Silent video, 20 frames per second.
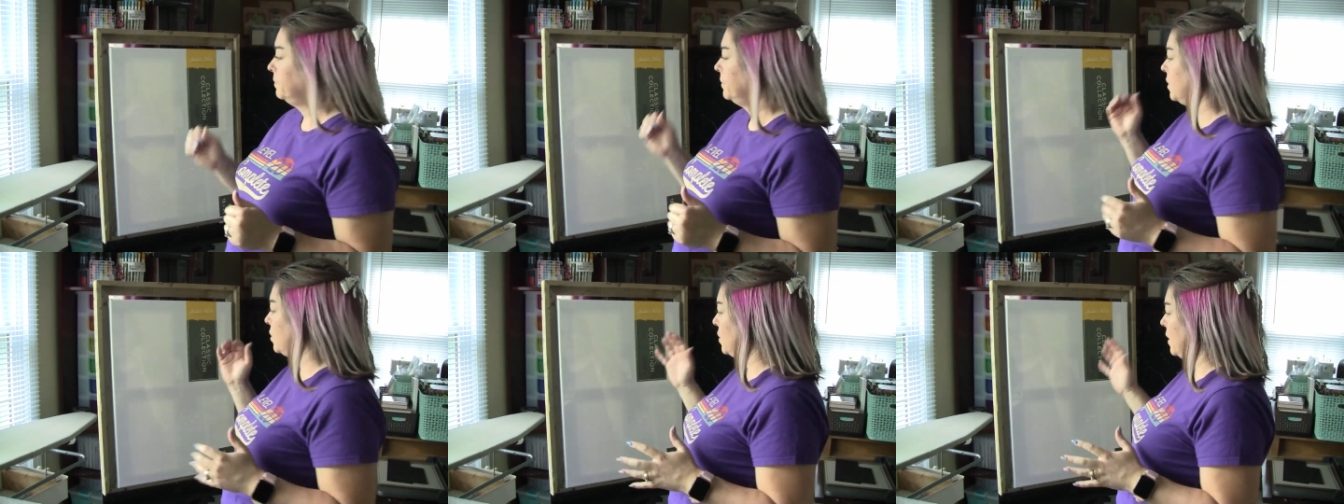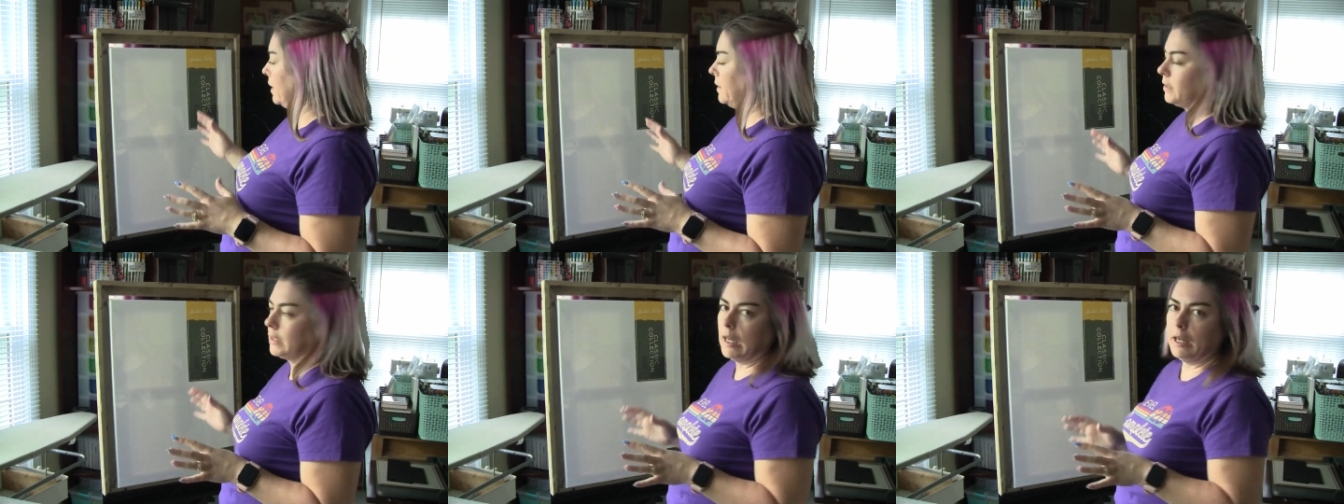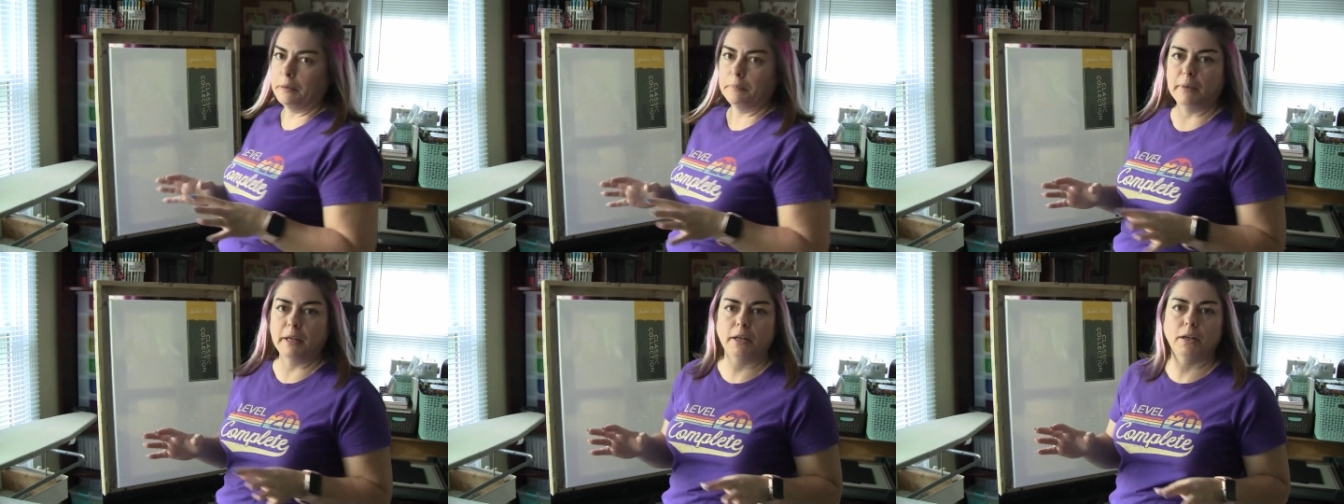So that's
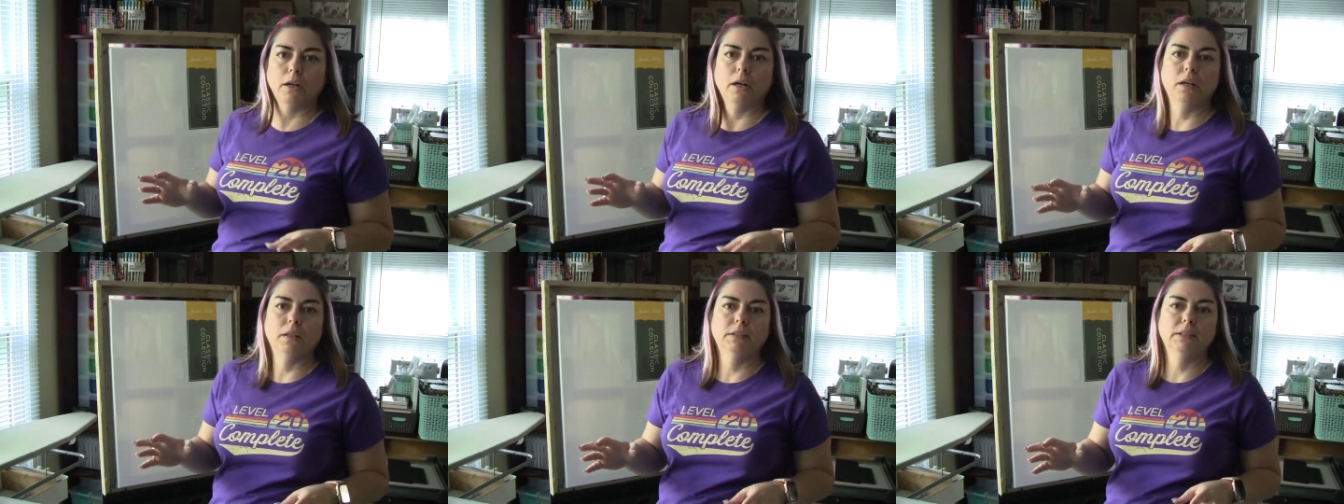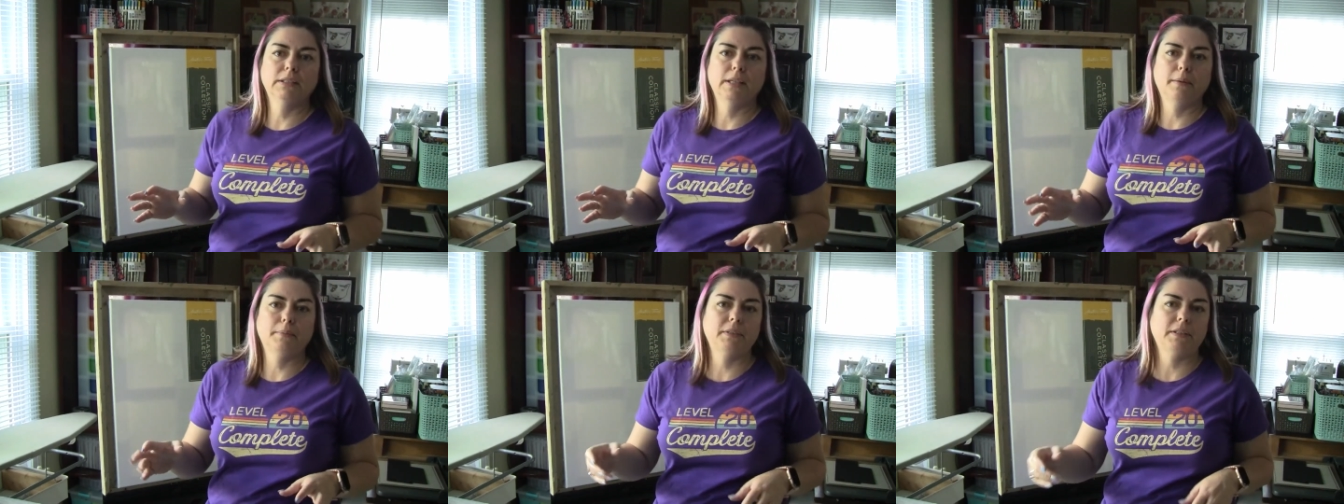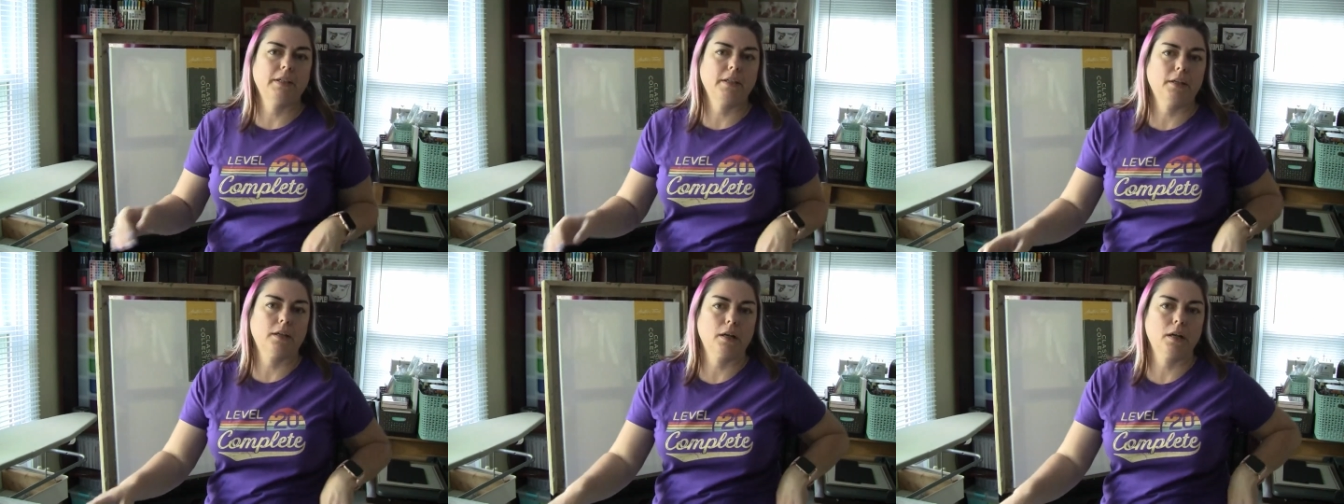kind of my concept
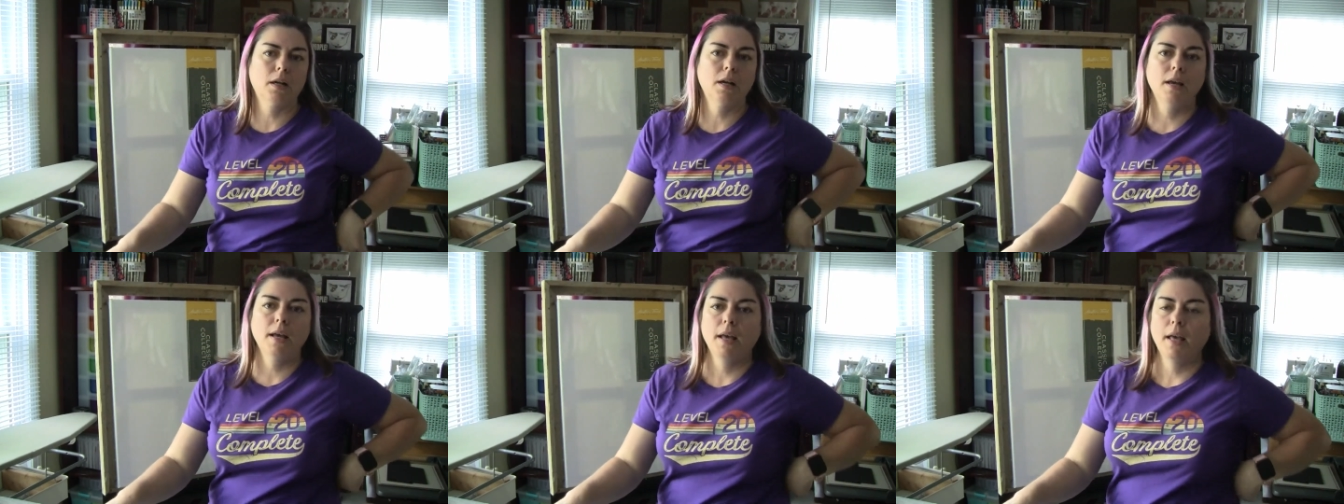here.